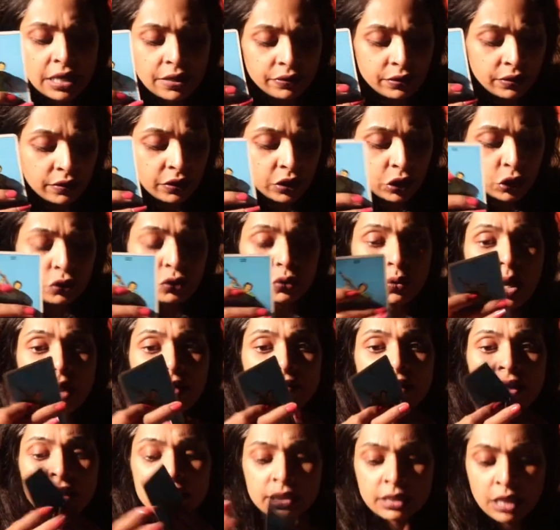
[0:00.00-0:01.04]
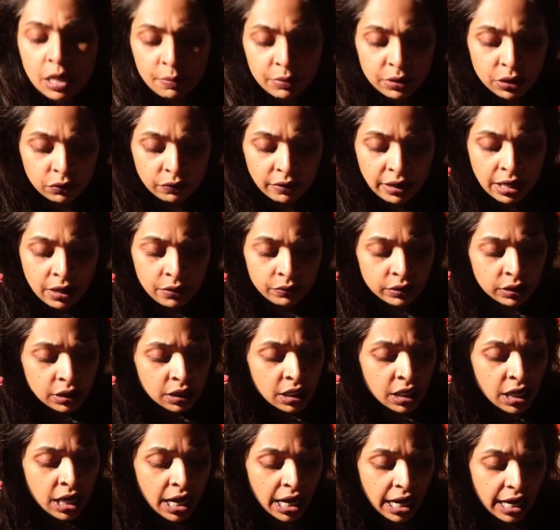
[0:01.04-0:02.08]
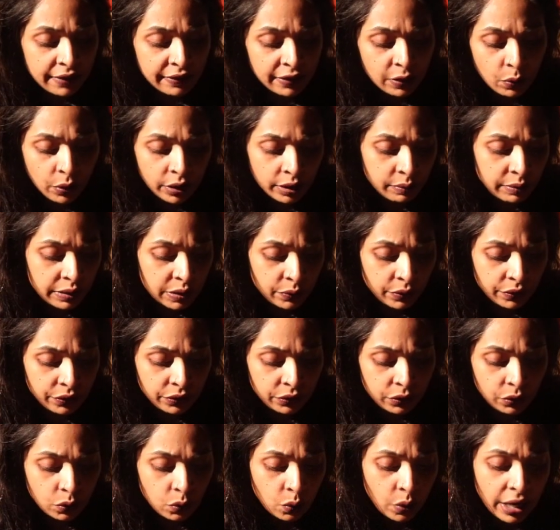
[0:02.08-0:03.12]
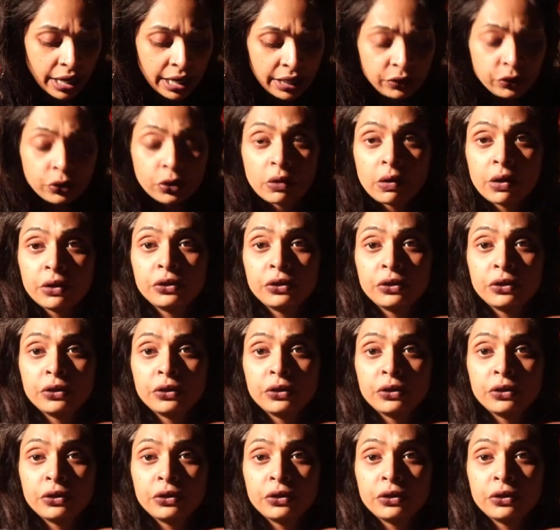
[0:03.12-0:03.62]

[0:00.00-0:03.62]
out there, that you do have an ex coming around and they want to be with you and you're